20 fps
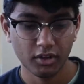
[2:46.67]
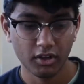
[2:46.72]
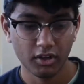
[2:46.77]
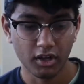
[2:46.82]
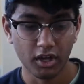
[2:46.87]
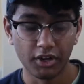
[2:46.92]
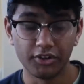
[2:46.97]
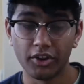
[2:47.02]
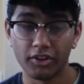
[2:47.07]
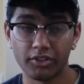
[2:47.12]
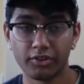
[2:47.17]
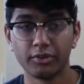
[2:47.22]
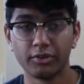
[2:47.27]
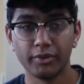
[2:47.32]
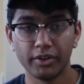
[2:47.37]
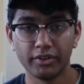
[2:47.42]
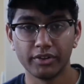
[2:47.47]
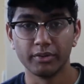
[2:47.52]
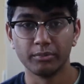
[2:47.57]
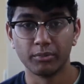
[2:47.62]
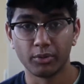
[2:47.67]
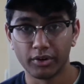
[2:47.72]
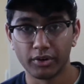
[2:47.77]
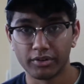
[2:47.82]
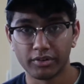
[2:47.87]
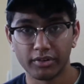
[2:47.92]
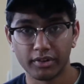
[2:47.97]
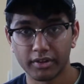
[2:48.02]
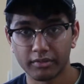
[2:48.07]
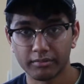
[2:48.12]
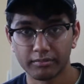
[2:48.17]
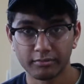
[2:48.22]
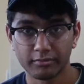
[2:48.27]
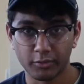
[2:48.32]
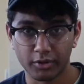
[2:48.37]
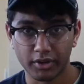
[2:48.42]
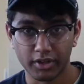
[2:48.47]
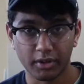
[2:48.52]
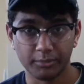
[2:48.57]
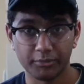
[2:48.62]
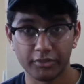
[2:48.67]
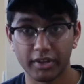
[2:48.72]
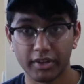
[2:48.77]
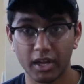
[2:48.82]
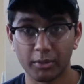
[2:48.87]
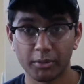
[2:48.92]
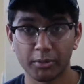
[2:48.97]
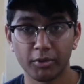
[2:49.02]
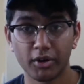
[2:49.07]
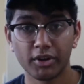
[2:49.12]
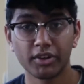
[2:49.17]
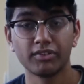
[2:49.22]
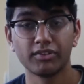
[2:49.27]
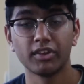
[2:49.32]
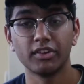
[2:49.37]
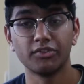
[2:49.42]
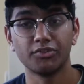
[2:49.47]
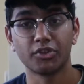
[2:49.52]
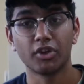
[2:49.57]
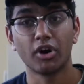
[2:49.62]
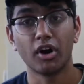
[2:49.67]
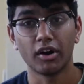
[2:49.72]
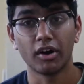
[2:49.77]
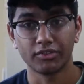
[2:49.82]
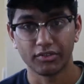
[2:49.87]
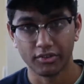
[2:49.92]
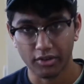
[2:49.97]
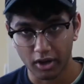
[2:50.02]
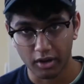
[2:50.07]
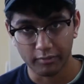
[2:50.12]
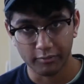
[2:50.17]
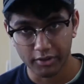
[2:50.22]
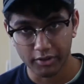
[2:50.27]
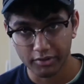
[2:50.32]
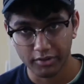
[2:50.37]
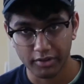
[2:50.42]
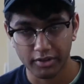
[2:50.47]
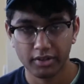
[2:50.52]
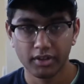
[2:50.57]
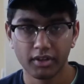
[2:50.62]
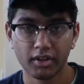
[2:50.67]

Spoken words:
another really important thing when it comes to camera bodies is cost, obviously.